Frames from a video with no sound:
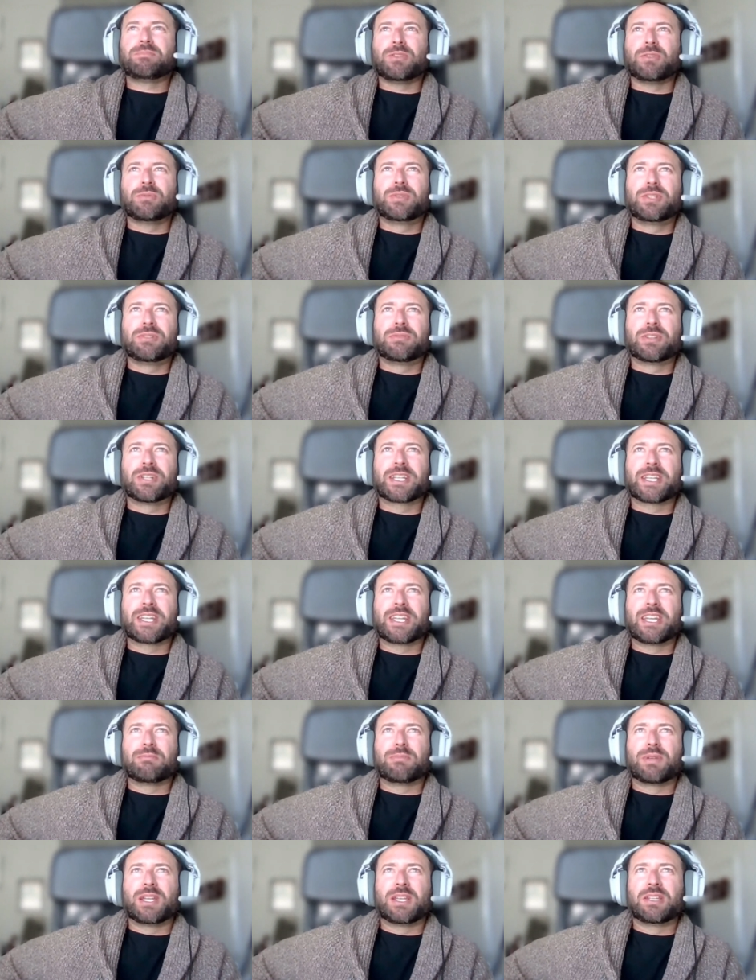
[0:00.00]
When you run a
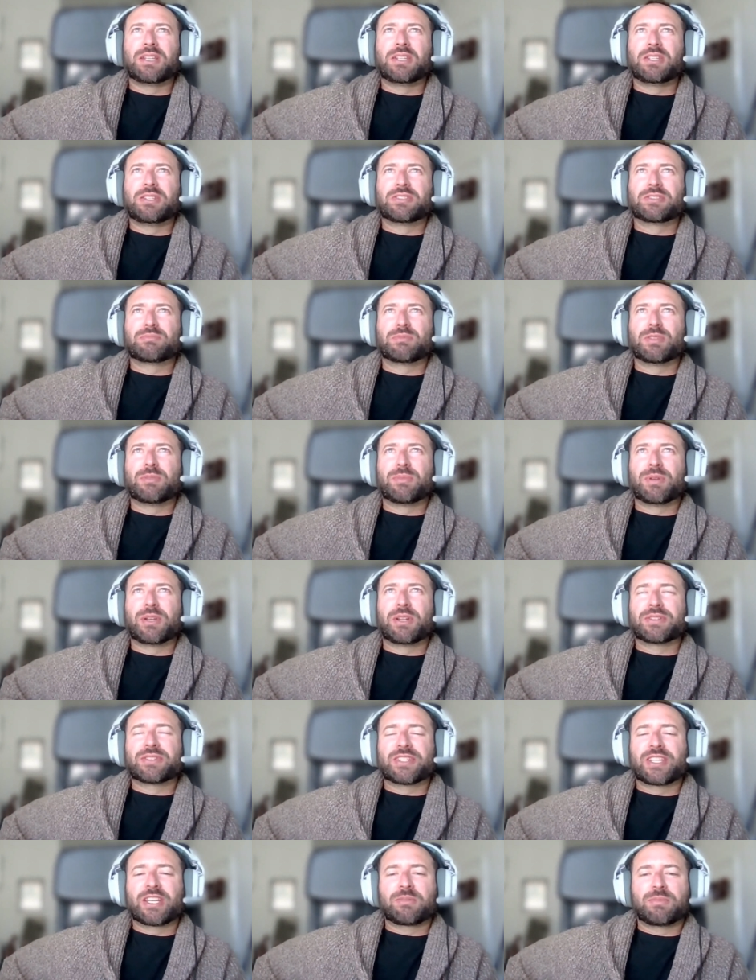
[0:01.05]
campaign and you split by your
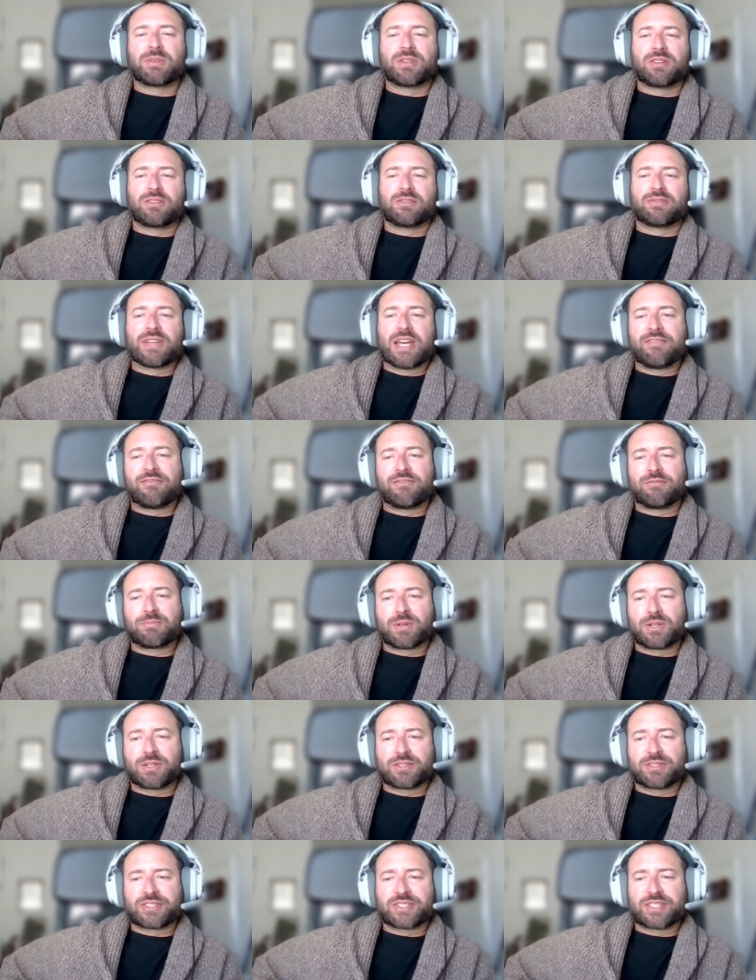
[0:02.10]
segment of haven't
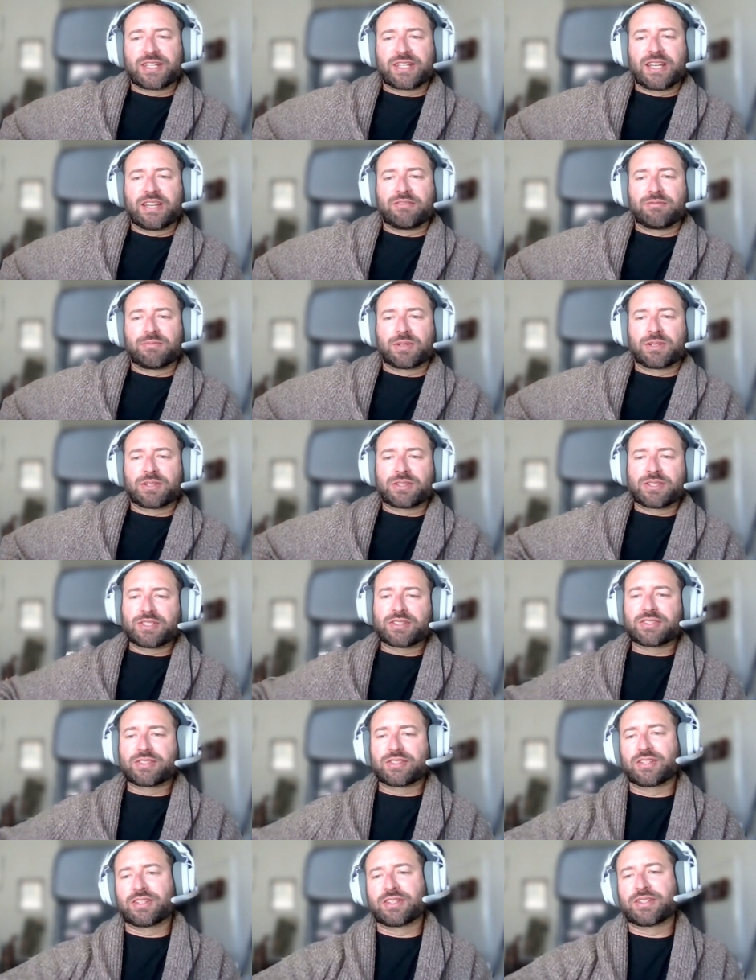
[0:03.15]
purchased and have
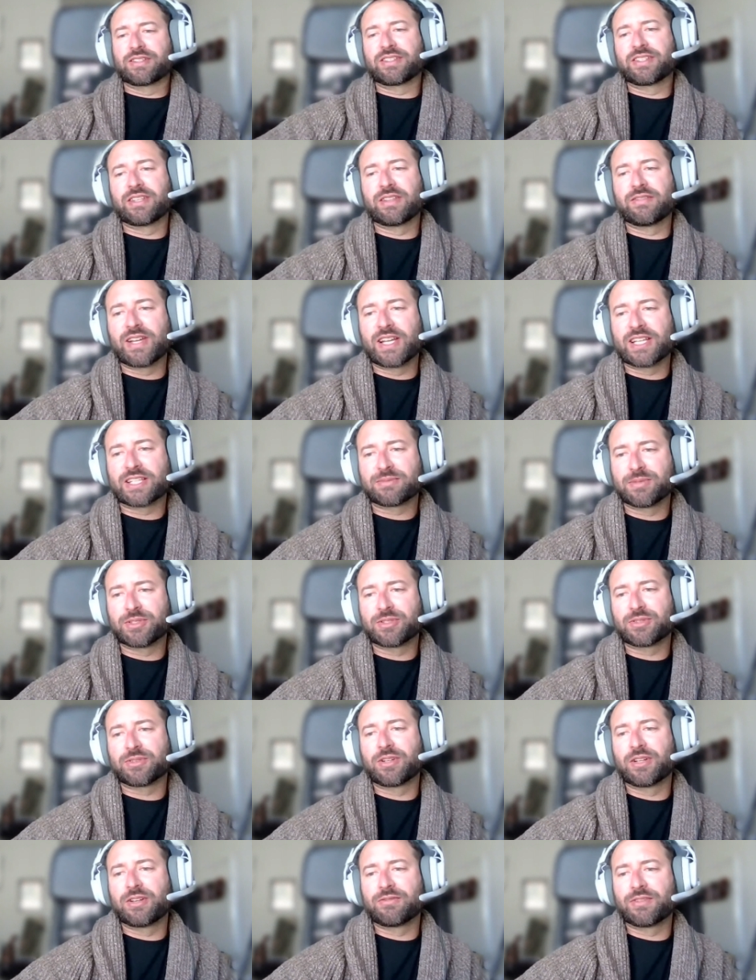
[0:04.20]
purchased, you're going to see the vast
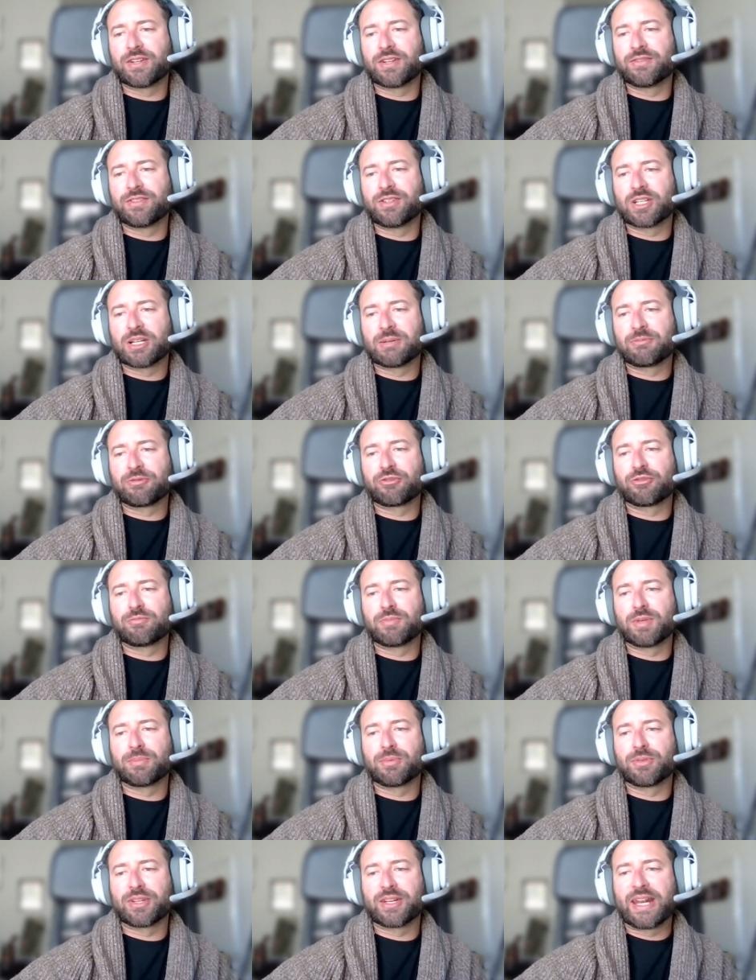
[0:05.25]
majority of revenue coming from
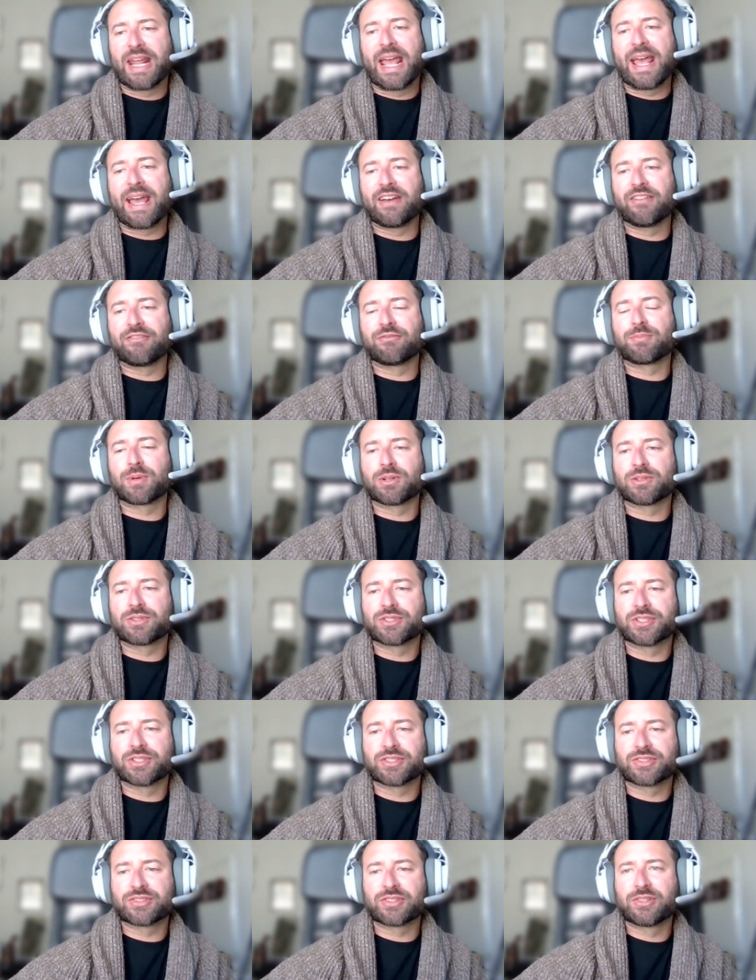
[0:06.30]
people that have
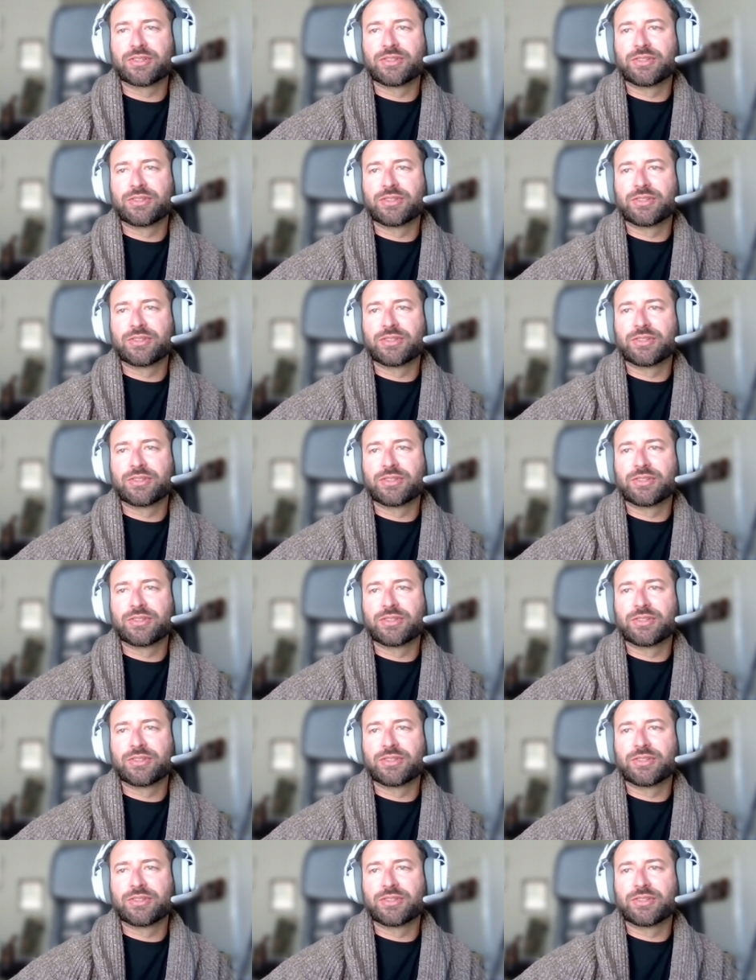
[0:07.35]
purchased.